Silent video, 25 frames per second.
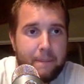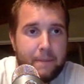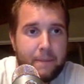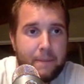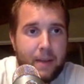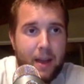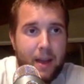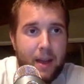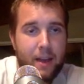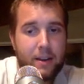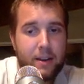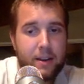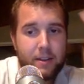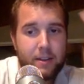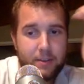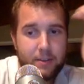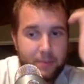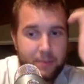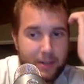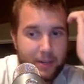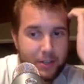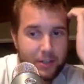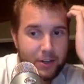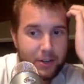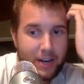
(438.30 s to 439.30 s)
And
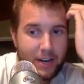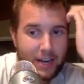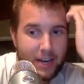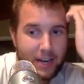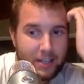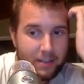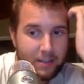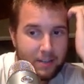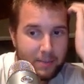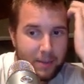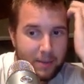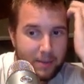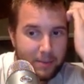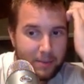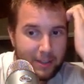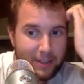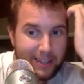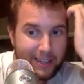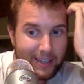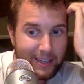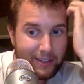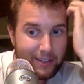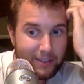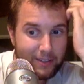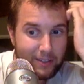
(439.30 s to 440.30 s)
we should actually be able to
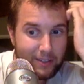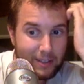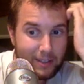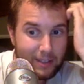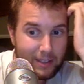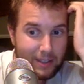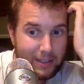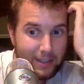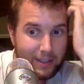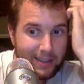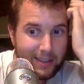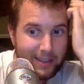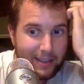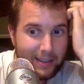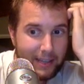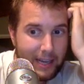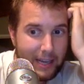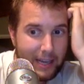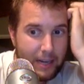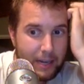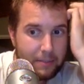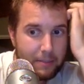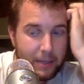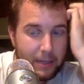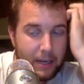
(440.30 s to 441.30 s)
kill the
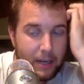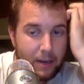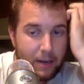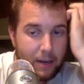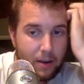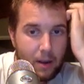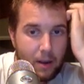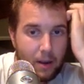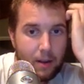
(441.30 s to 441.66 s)
enemy now.